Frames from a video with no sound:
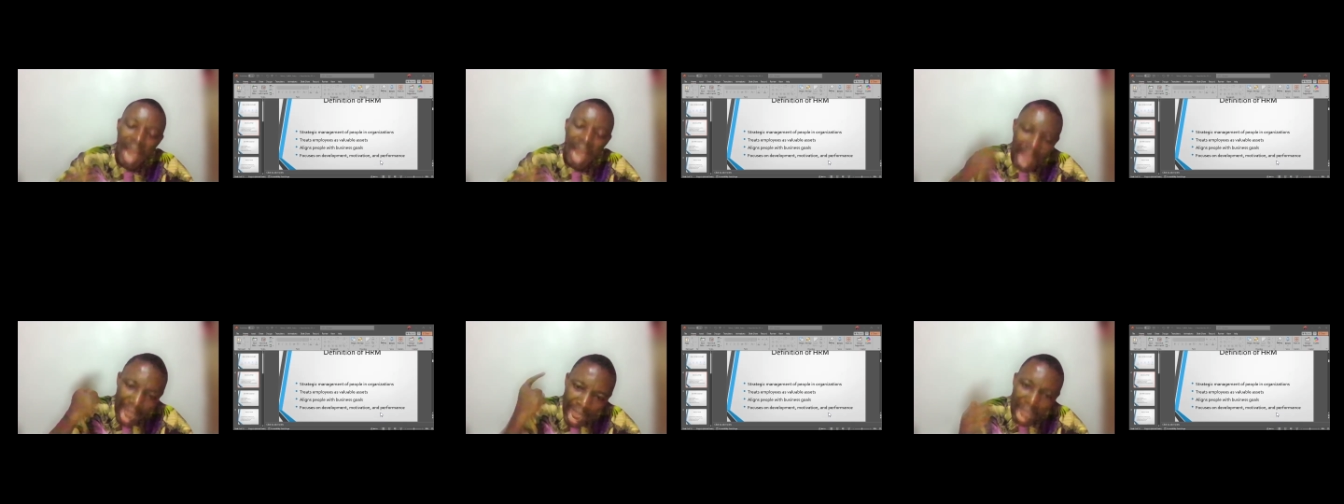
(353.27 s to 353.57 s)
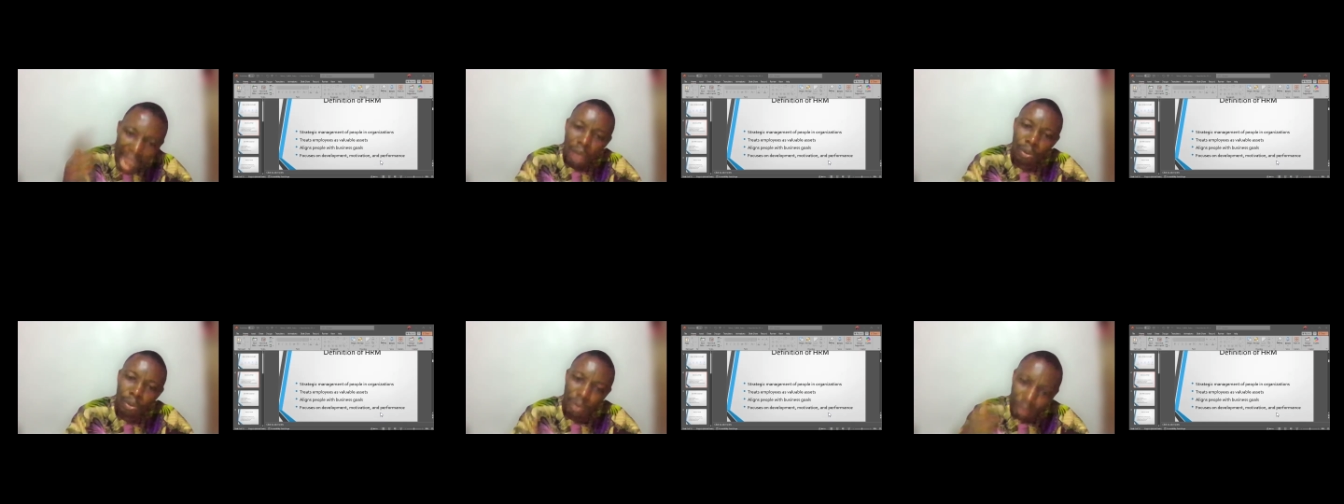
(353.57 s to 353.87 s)

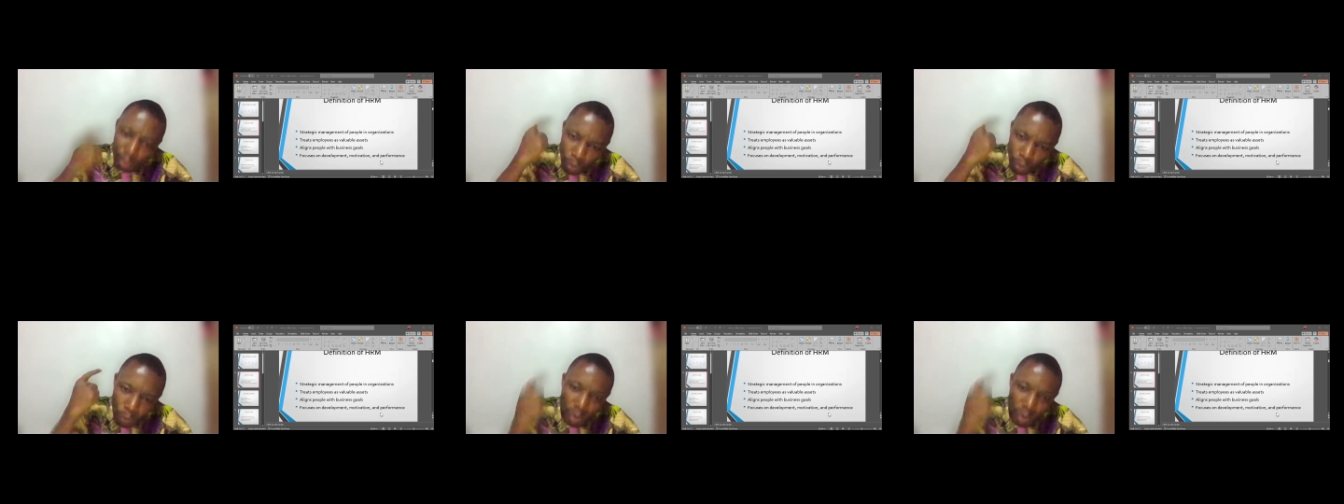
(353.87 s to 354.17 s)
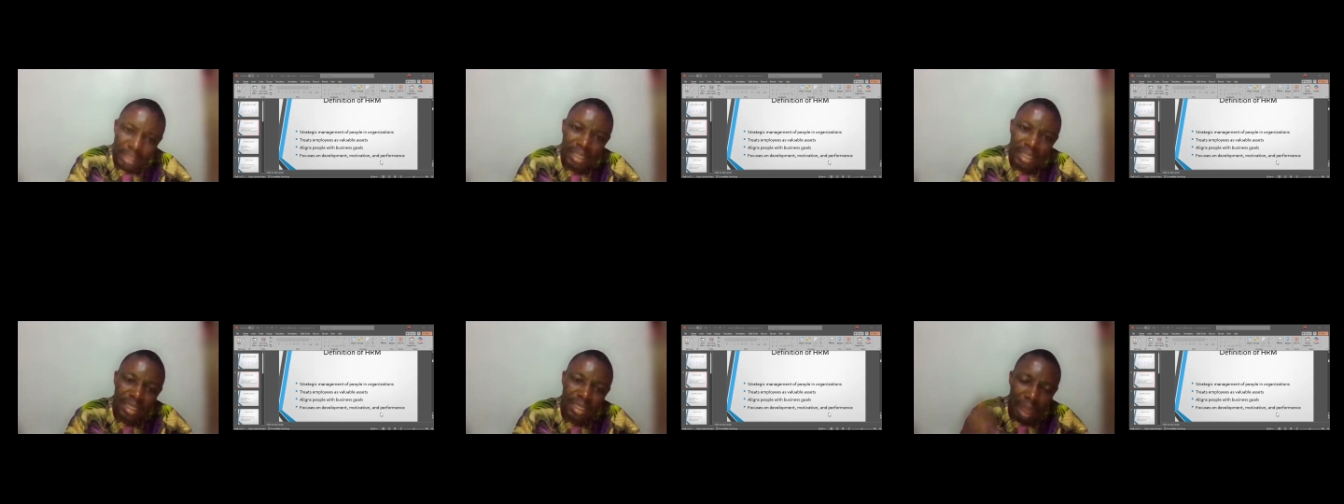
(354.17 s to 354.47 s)
how
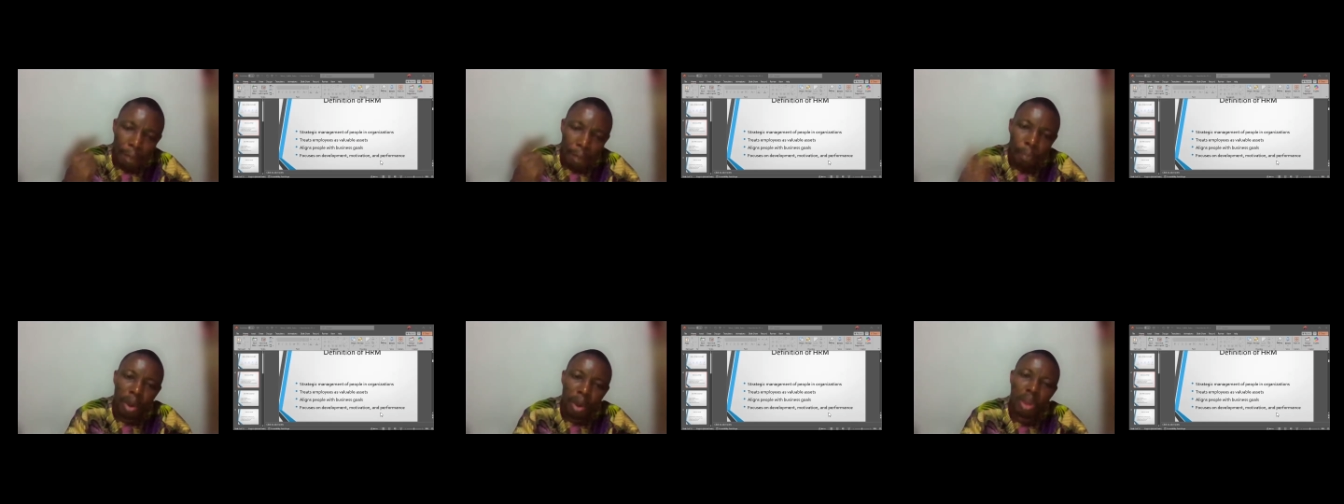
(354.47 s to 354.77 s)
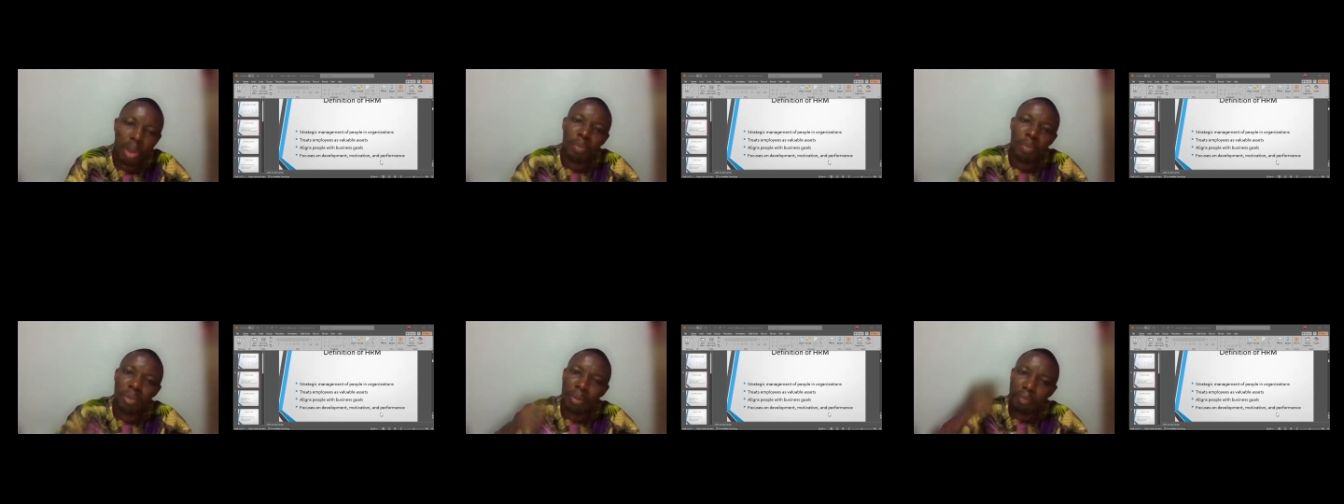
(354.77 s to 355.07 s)
will this
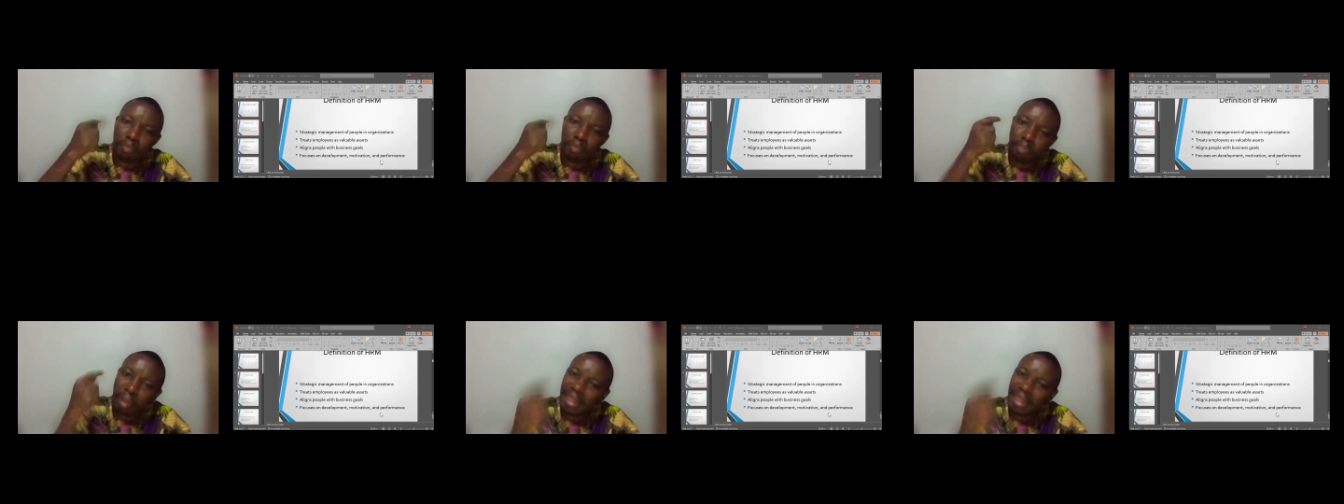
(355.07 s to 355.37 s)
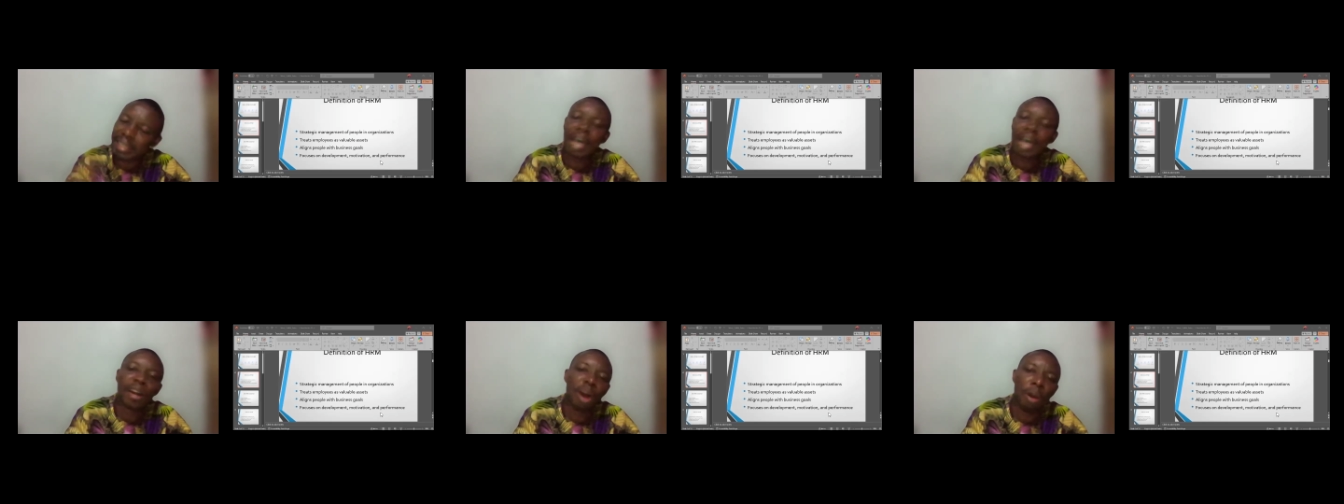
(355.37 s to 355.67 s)
employee be
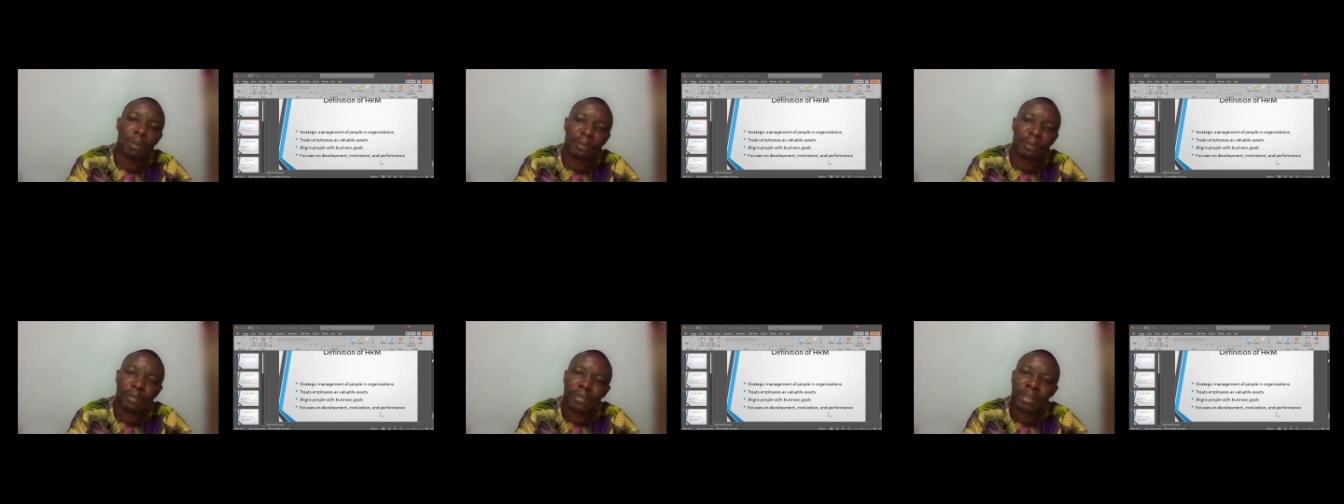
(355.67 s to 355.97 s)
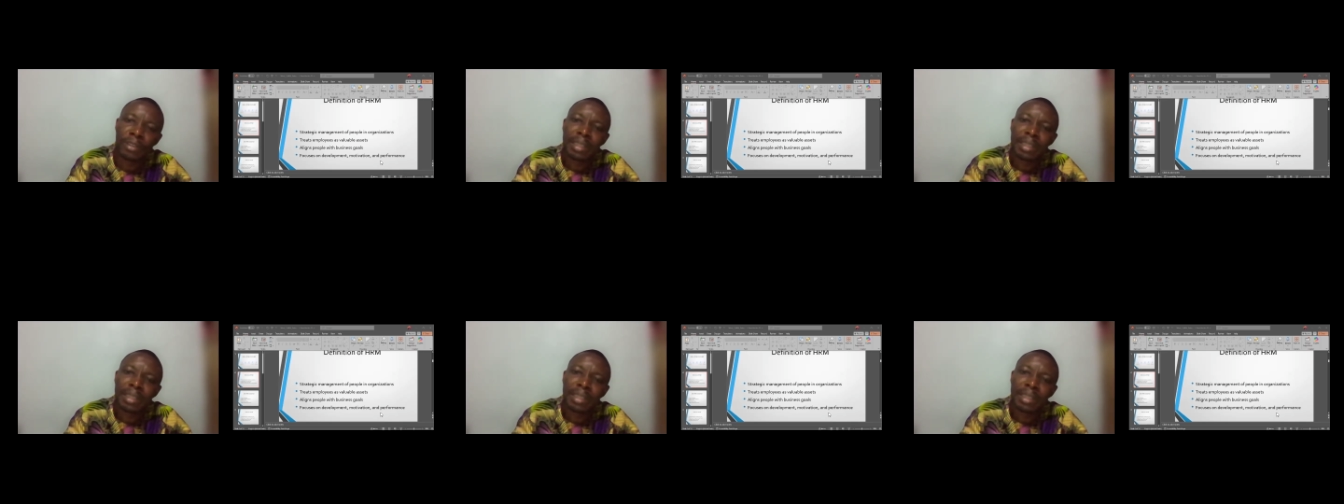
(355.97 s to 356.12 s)
better off